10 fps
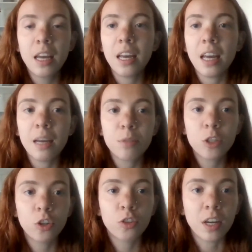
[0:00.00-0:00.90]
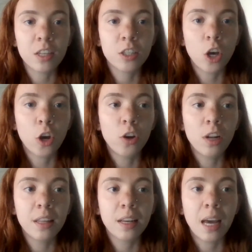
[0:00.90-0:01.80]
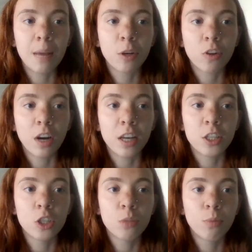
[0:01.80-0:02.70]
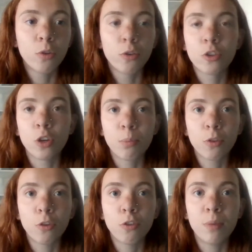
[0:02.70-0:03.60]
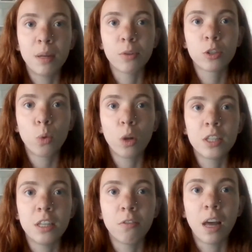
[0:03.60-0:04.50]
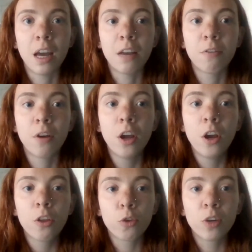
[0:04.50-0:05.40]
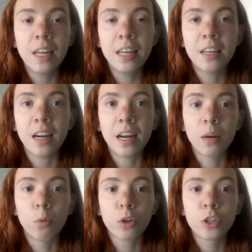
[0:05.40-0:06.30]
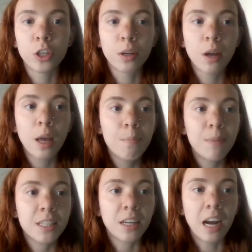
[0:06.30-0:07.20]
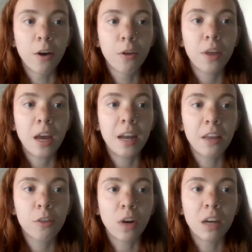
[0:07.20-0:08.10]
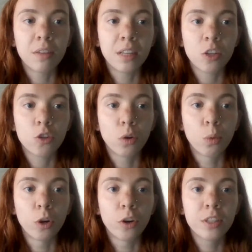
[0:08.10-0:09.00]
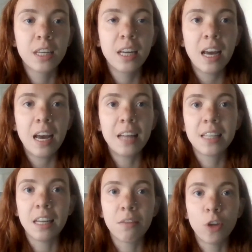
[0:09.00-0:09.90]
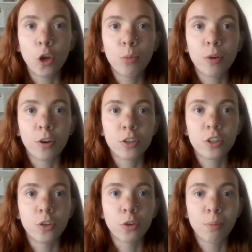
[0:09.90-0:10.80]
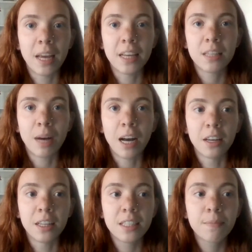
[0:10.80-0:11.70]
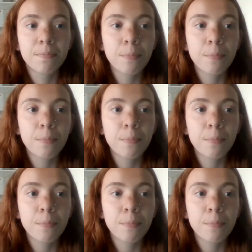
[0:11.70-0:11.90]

It aims to address not only the climate crisis, but also improve people's quality of life through cleaner air and water, better health, and a thriving natural world, and to leave no person or place behind.